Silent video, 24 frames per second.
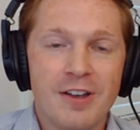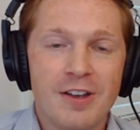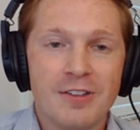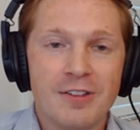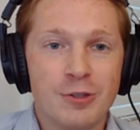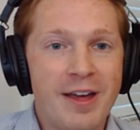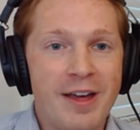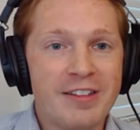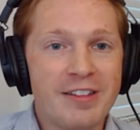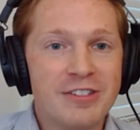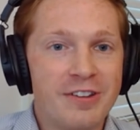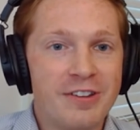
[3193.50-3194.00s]
So
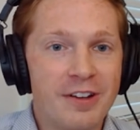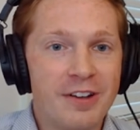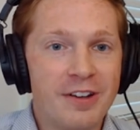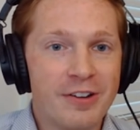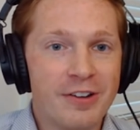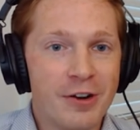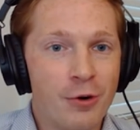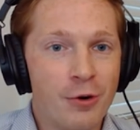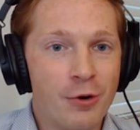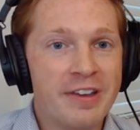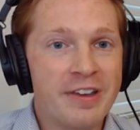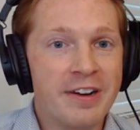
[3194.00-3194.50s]
that's
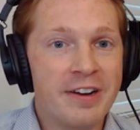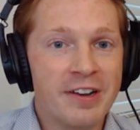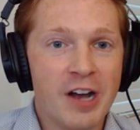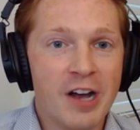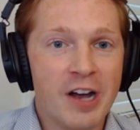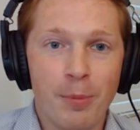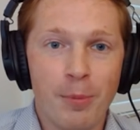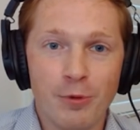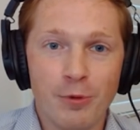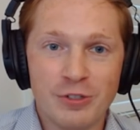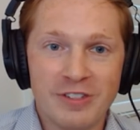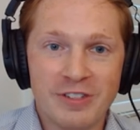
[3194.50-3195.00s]
occurring in a
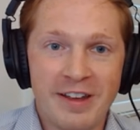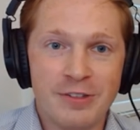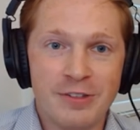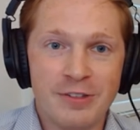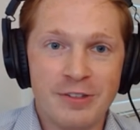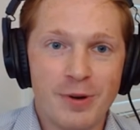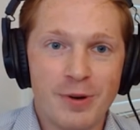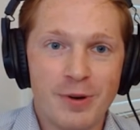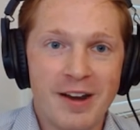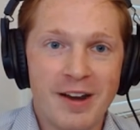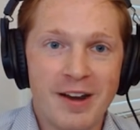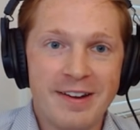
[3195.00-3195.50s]
couple
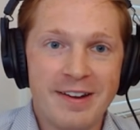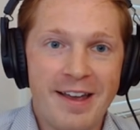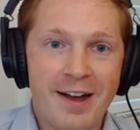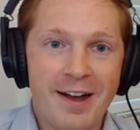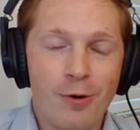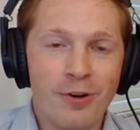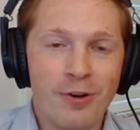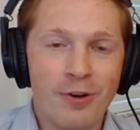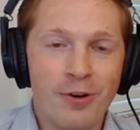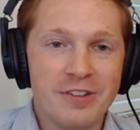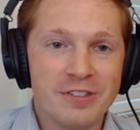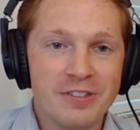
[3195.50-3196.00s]
states right
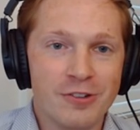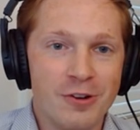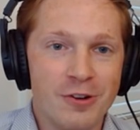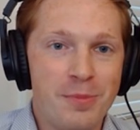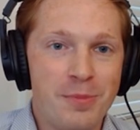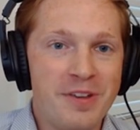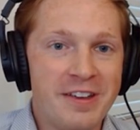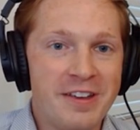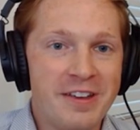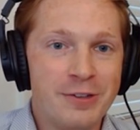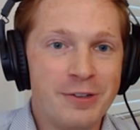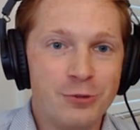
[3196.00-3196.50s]
now, and it's going to
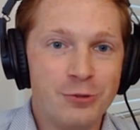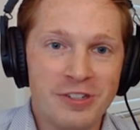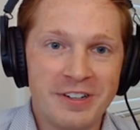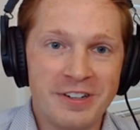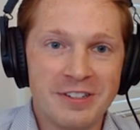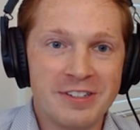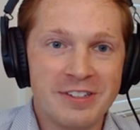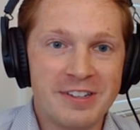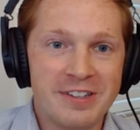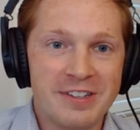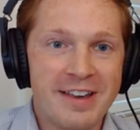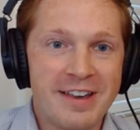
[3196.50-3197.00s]
be
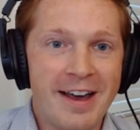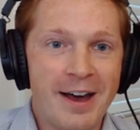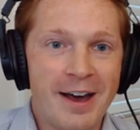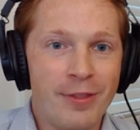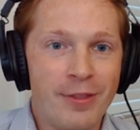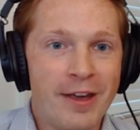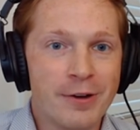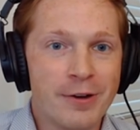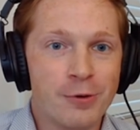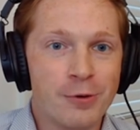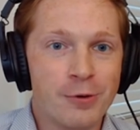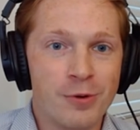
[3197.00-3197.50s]
interesting to see how
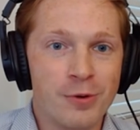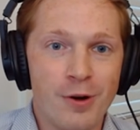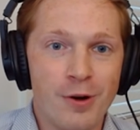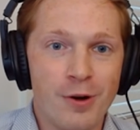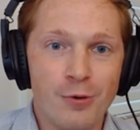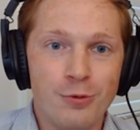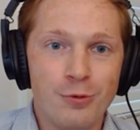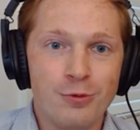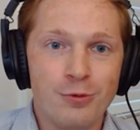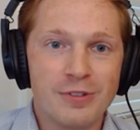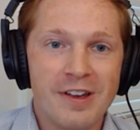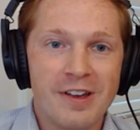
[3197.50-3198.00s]
that
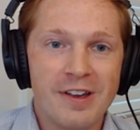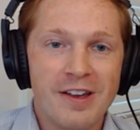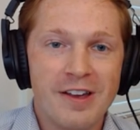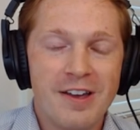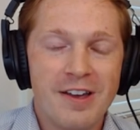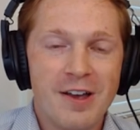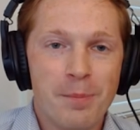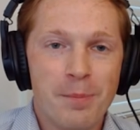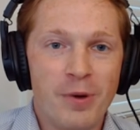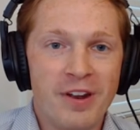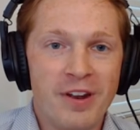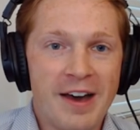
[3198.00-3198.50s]
grows.
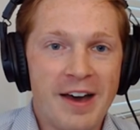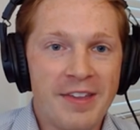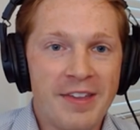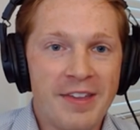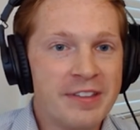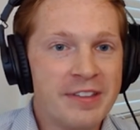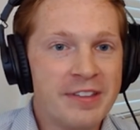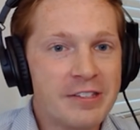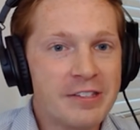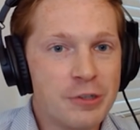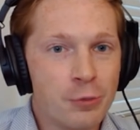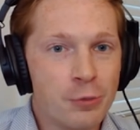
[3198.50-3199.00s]
But I
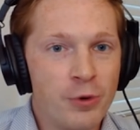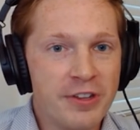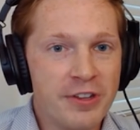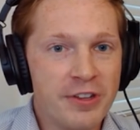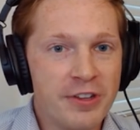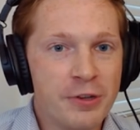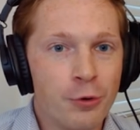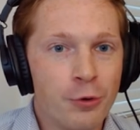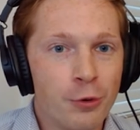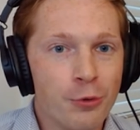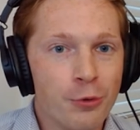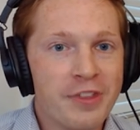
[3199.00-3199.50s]
think that's a
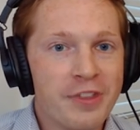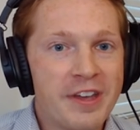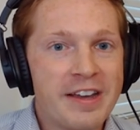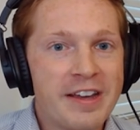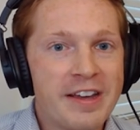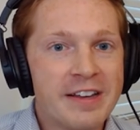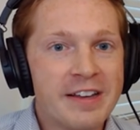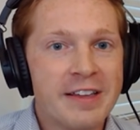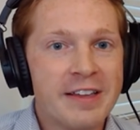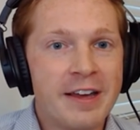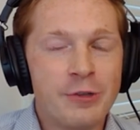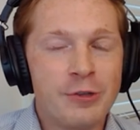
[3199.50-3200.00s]
really cool
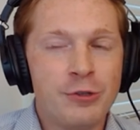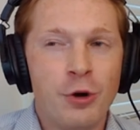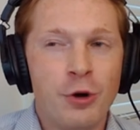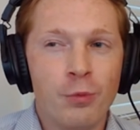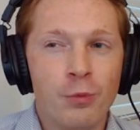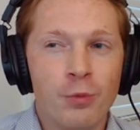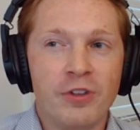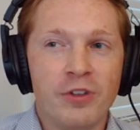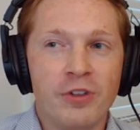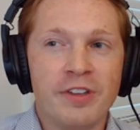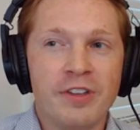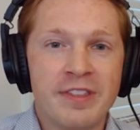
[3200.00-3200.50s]
thing that you don't
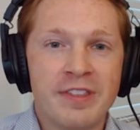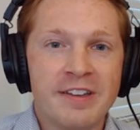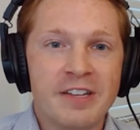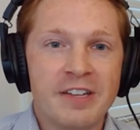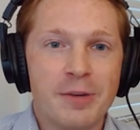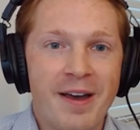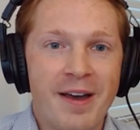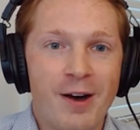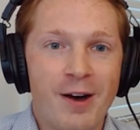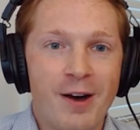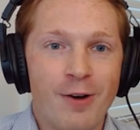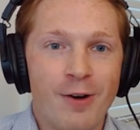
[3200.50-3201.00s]
really think
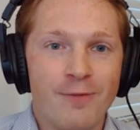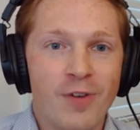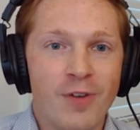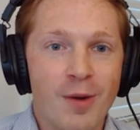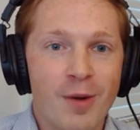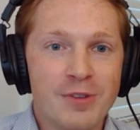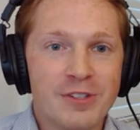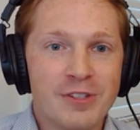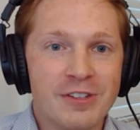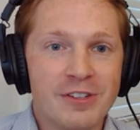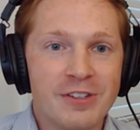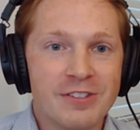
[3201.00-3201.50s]
about
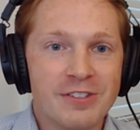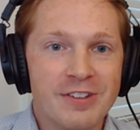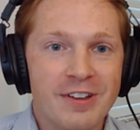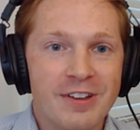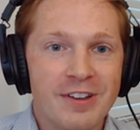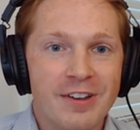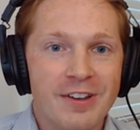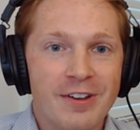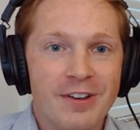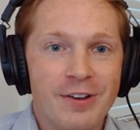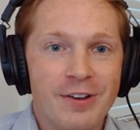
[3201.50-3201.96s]
pharmacists